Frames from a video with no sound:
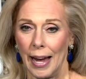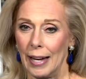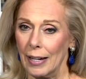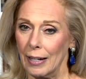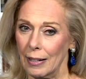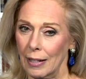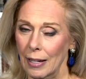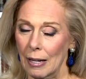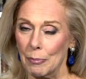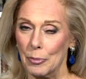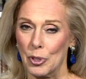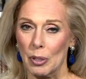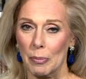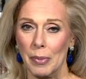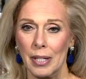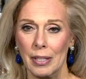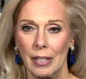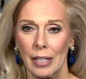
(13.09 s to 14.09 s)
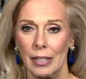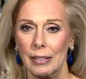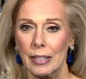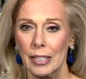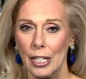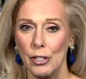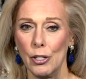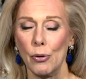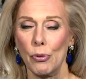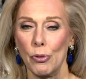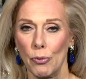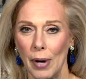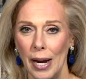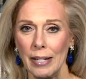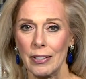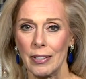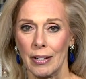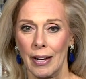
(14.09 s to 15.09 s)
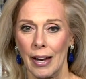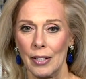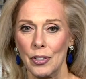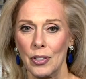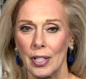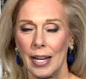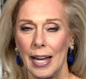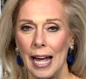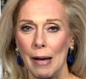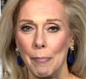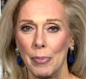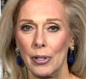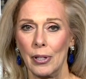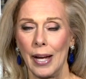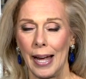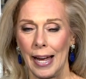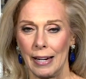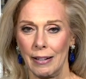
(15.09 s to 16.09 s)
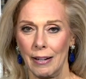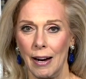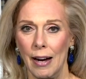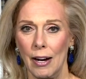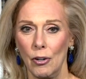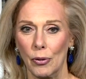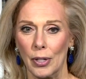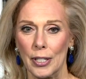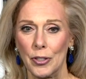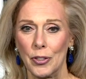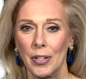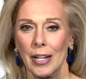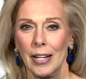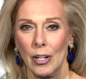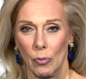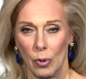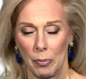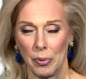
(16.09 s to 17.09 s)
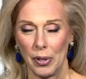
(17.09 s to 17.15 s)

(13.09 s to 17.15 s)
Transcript: And it comes amid continued threats against the Capitol and Congress.